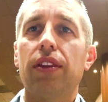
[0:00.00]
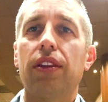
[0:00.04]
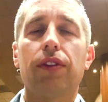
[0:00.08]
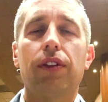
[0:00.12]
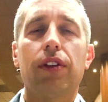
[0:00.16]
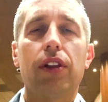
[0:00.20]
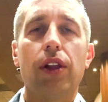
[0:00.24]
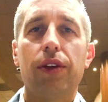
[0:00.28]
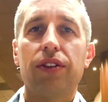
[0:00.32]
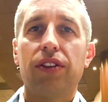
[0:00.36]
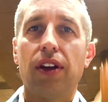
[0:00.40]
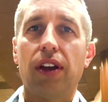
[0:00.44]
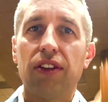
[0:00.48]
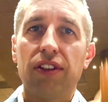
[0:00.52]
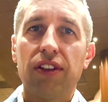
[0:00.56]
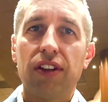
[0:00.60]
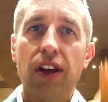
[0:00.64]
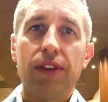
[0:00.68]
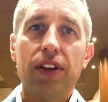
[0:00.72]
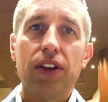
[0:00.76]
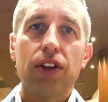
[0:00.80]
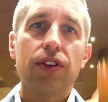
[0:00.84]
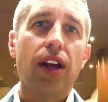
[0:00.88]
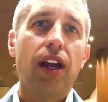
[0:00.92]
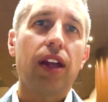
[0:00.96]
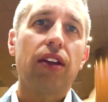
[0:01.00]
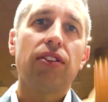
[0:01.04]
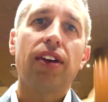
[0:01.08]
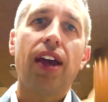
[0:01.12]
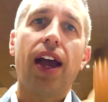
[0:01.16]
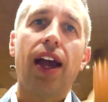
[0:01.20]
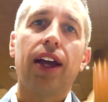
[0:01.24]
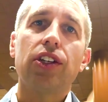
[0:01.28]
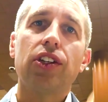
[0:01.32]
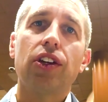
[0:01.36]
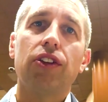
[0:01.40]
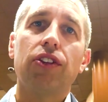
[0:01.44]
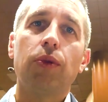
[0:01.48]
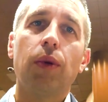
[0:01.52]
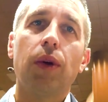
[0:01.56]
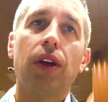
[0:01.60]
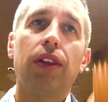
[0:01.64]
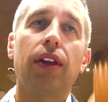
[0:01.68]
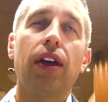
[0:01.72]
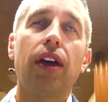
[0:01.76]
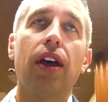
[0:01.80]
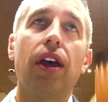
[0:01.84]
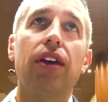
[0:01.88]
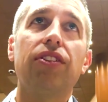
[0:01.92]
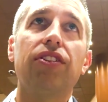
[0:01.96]
They've closed on seven transactions
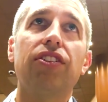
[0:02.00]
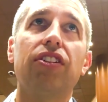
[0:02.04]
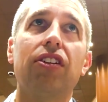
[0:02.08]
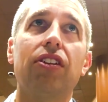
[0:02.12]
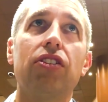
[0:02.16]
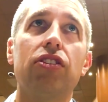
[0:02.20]
with us.